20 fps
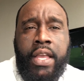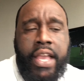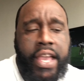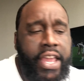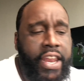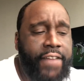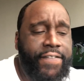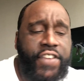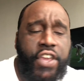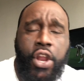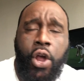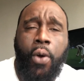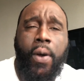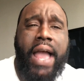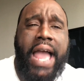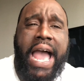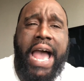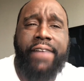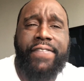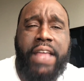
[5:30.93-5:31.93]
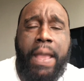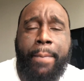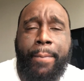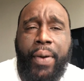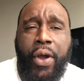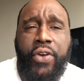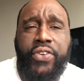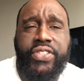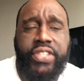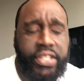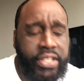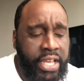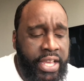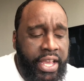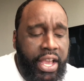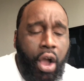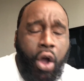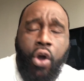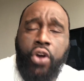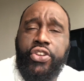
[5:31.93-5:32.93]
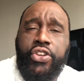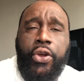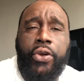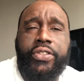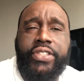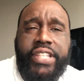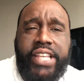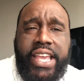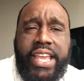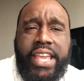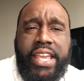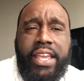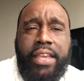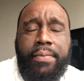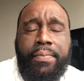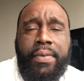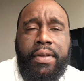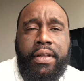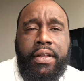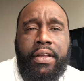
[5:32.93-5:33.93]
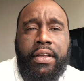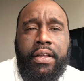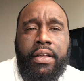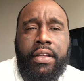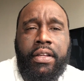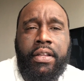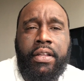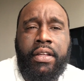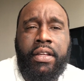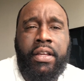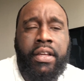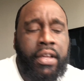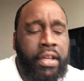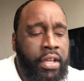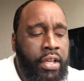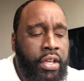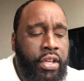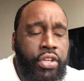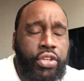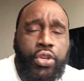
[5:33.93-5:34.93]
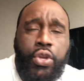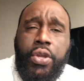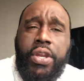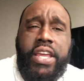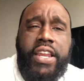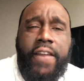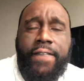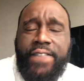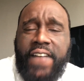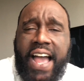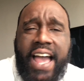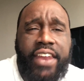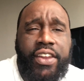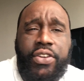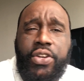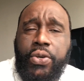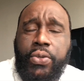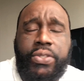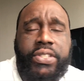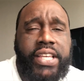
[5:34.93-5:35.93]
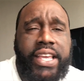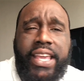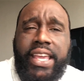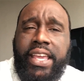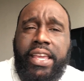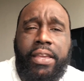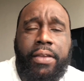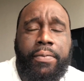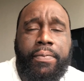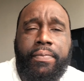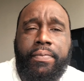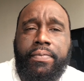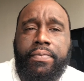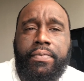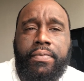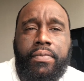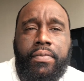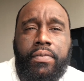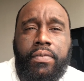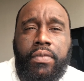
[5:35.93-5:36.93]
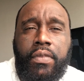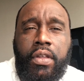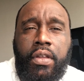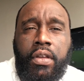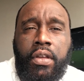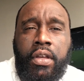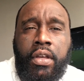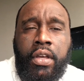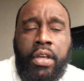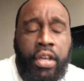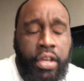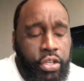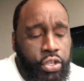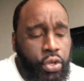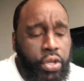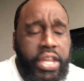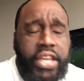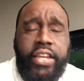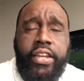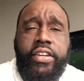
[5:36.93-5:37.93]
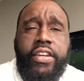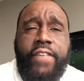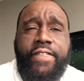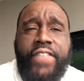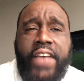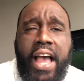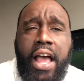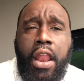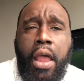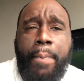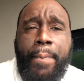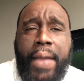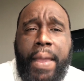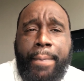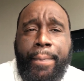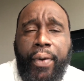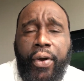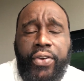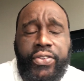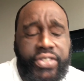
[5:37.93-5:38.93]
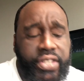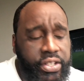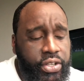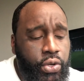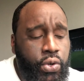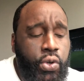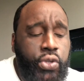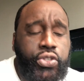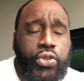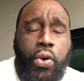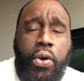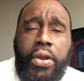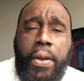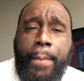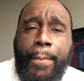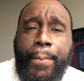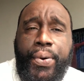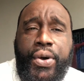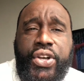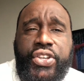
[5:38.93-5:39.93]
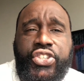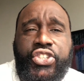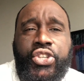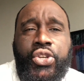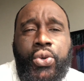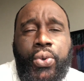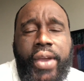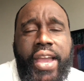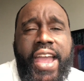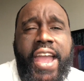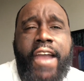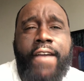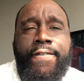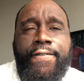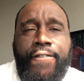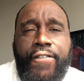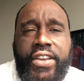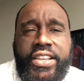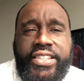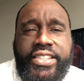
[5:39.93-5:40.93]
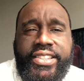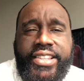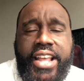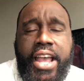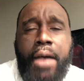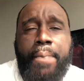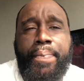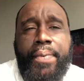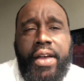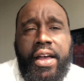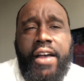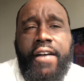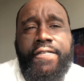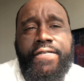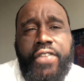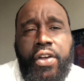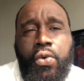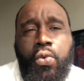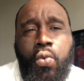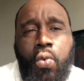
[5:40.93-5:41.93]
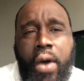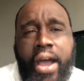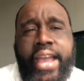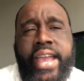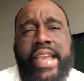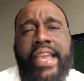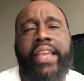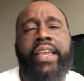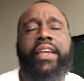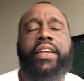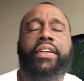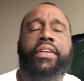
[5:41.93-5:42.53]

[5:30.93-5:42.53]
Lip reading: And if you don't have that person on your team, you need to find a new team. You need to develop a person who's going to push you every step of the way.